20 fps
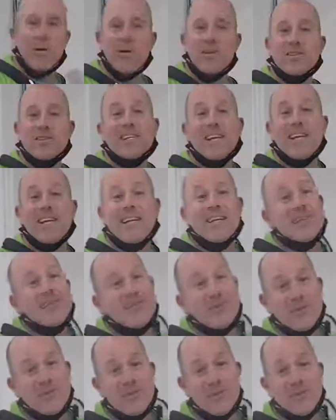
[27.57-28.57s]
Power Skating
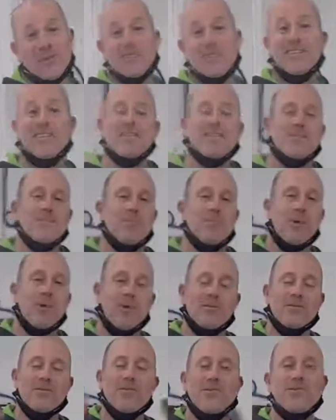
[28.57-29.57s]
Studios. This is the
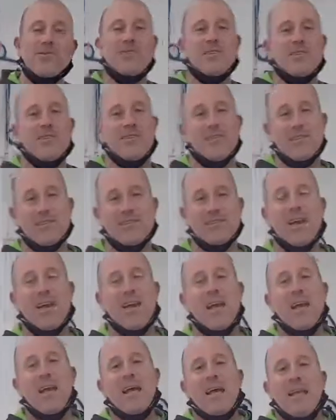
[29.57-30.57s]
part two series
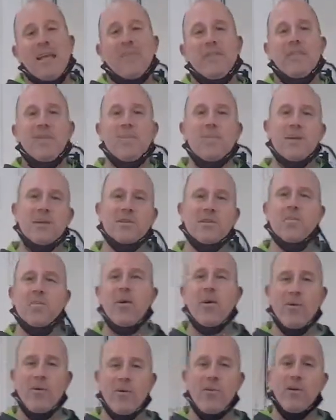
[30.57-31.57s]
if you missed
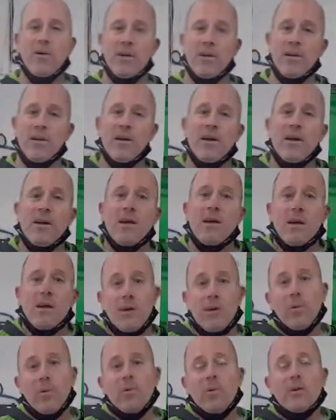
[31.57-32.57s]
part one,
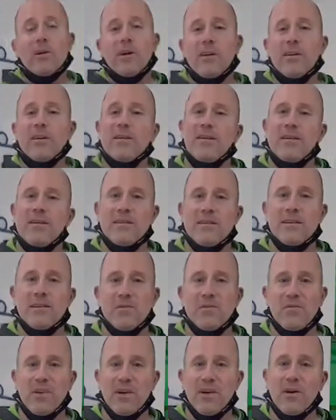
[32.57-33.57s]
go look underneath
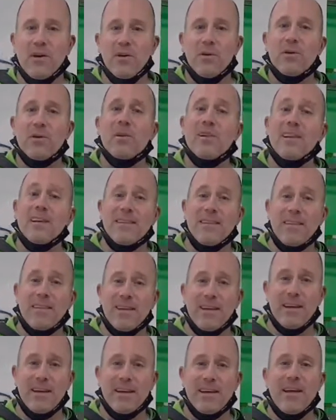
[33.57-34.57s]
this video, click the
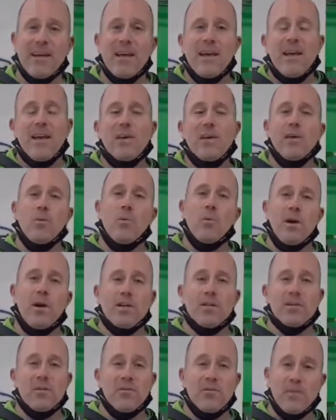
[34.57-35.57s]
link, and you can
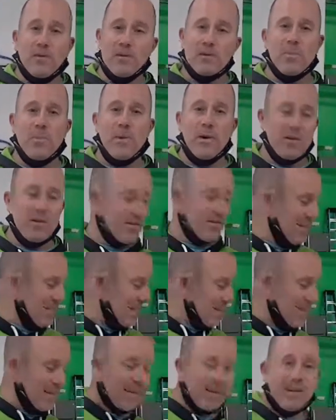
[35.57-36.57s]
watch the first part of
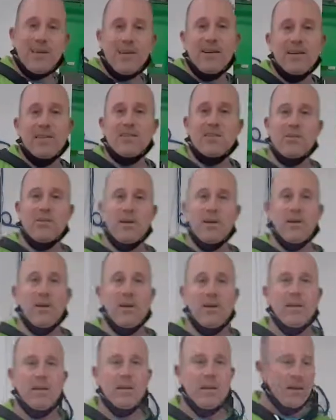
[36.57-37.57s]
synthetic ice
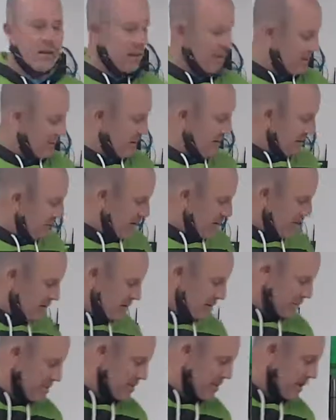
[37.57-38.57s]
training. Now, as I was